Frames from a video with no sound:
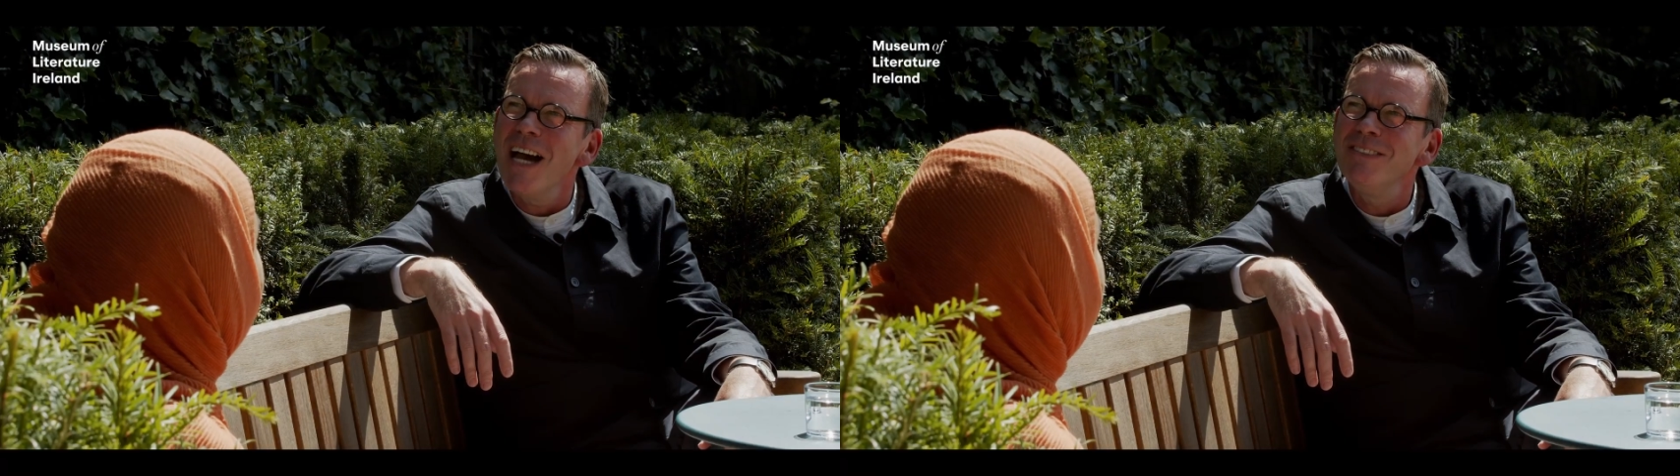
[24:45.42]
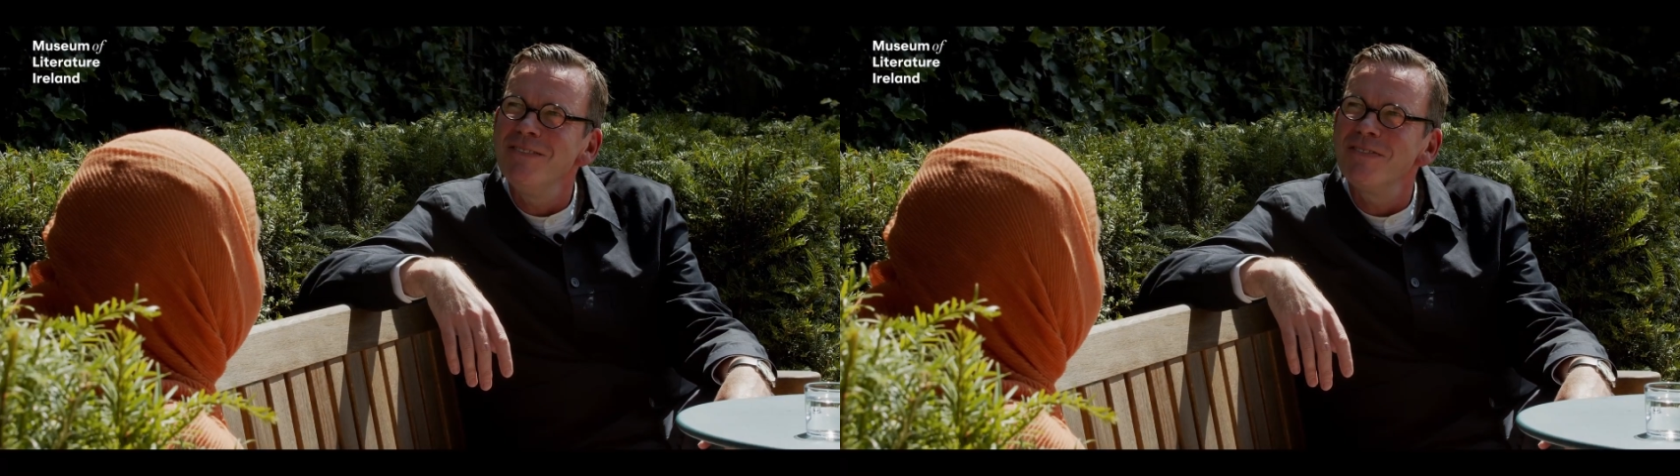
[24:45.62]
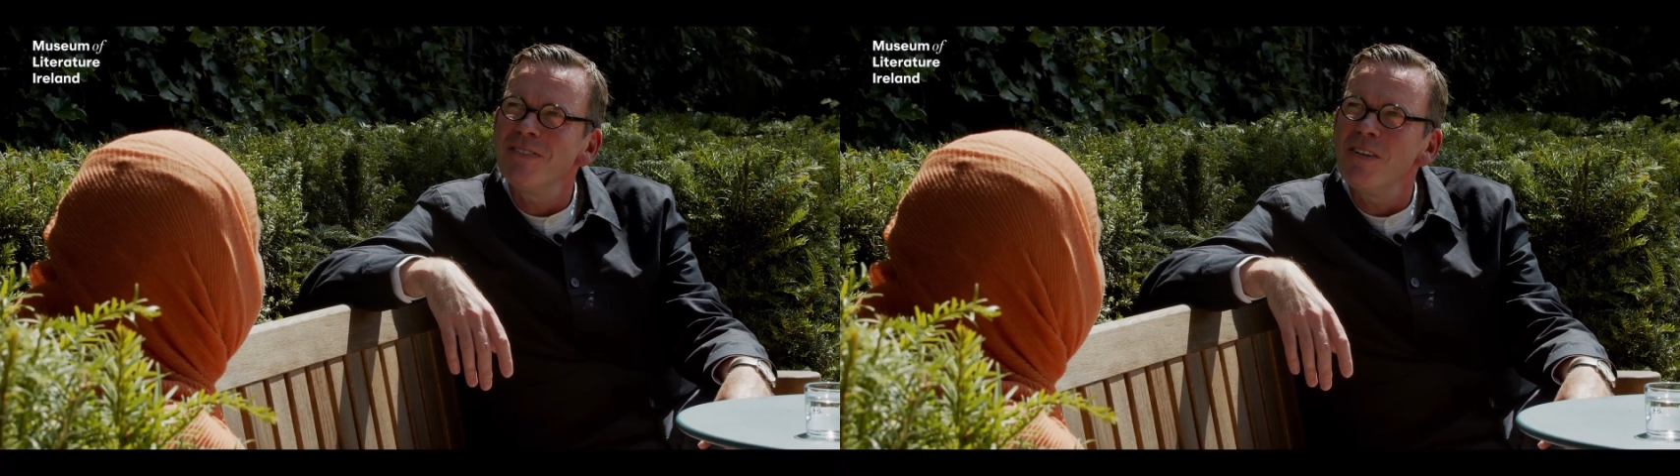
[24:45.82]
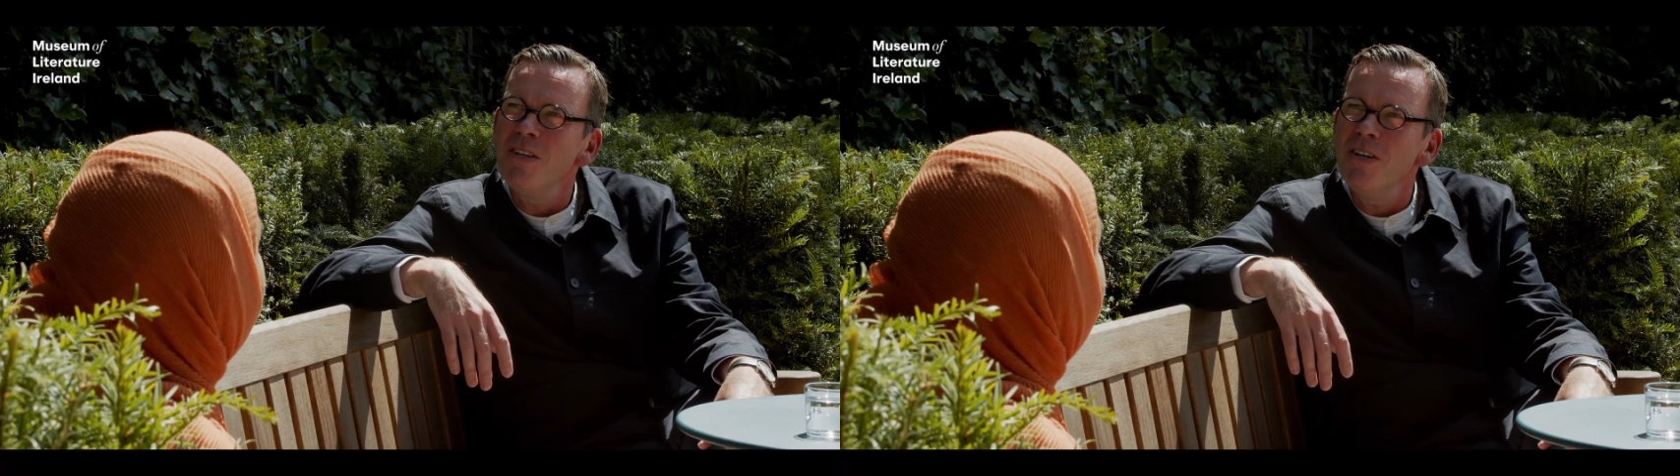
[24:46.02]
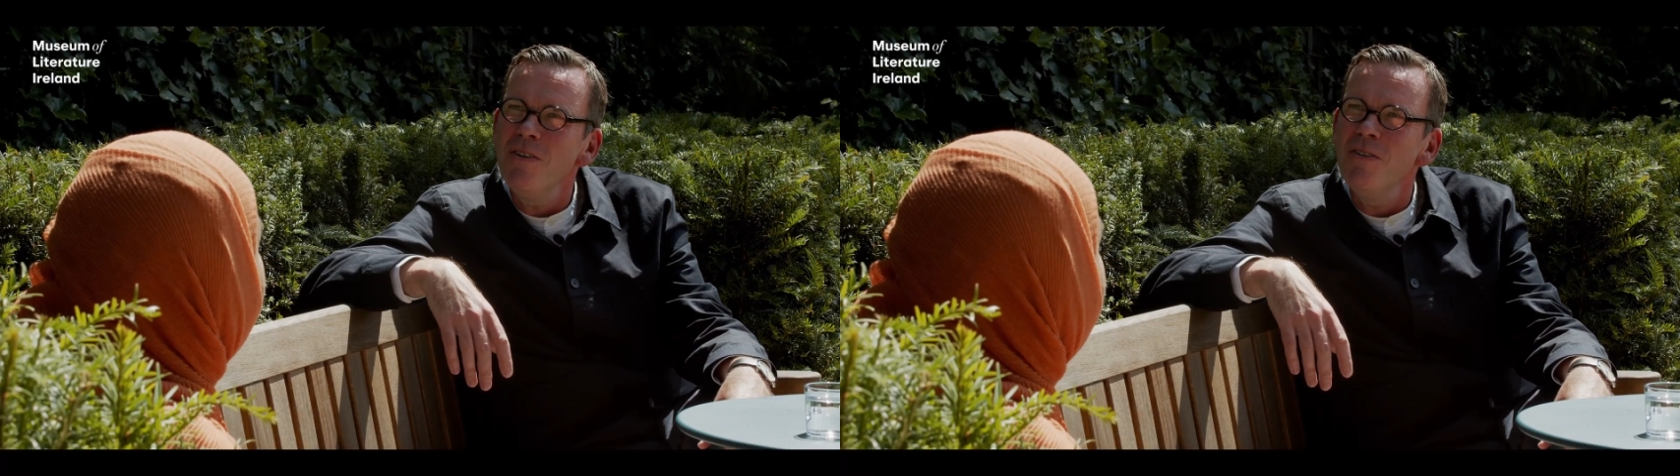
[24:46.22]
for
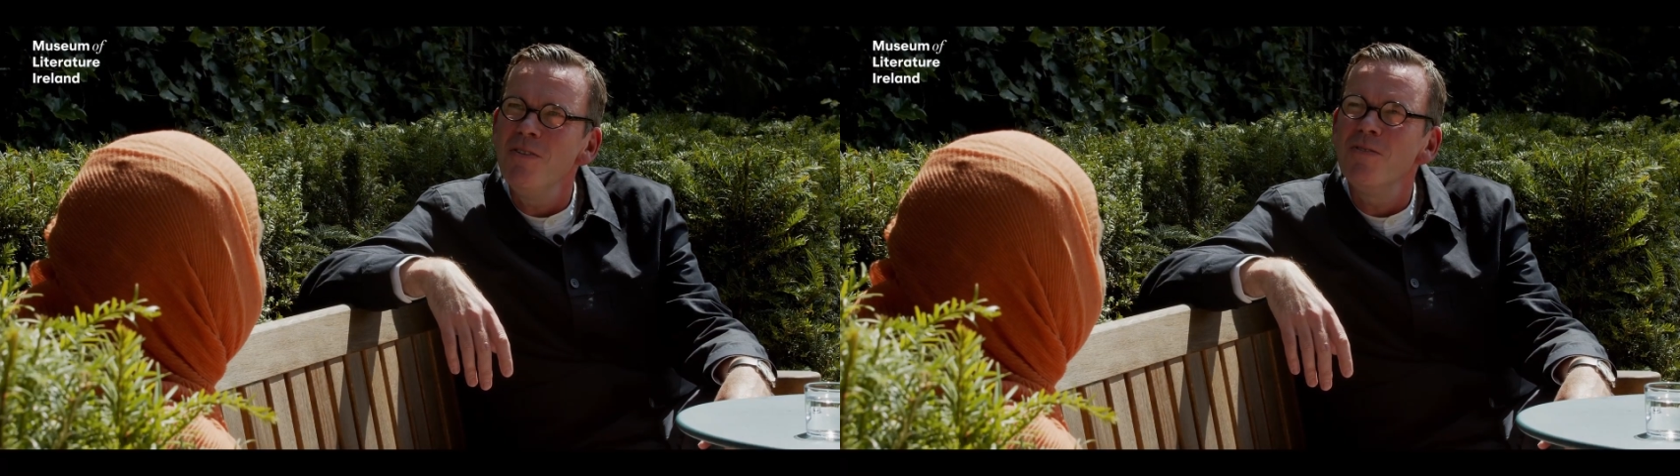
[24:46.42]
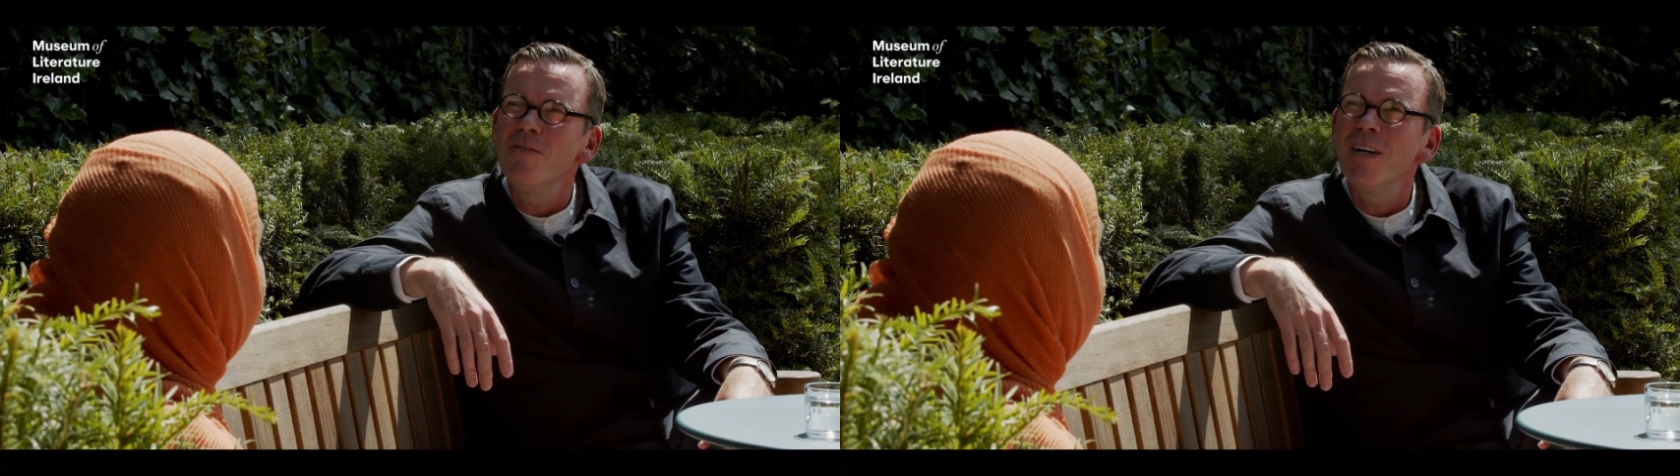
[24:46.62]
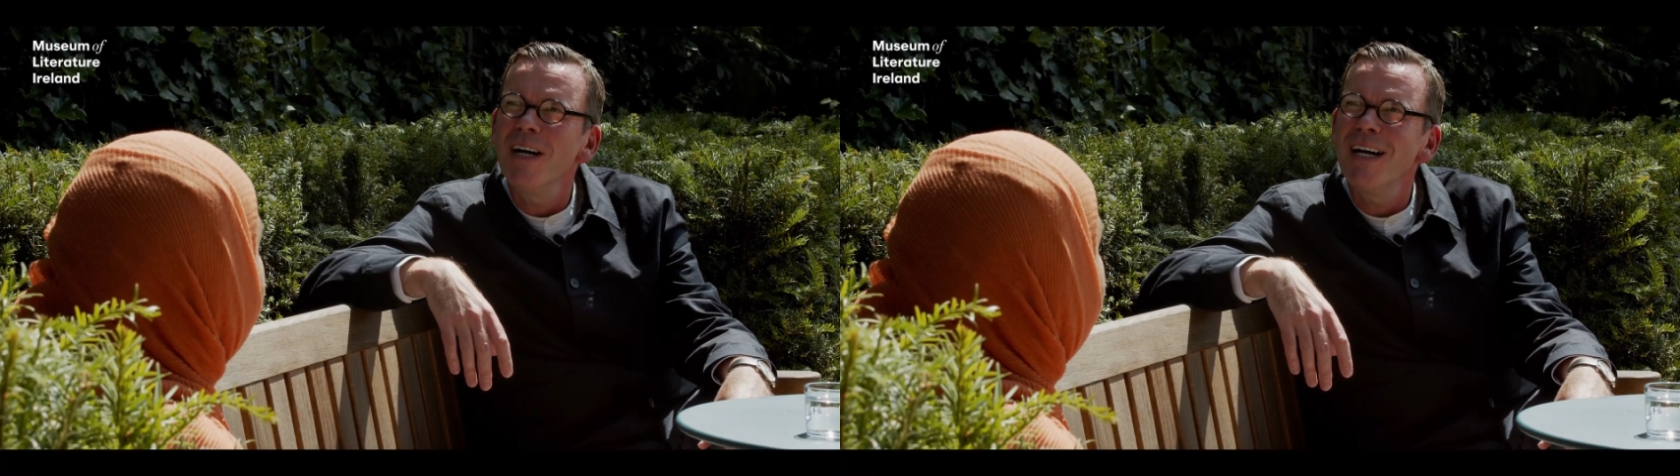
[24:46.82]
you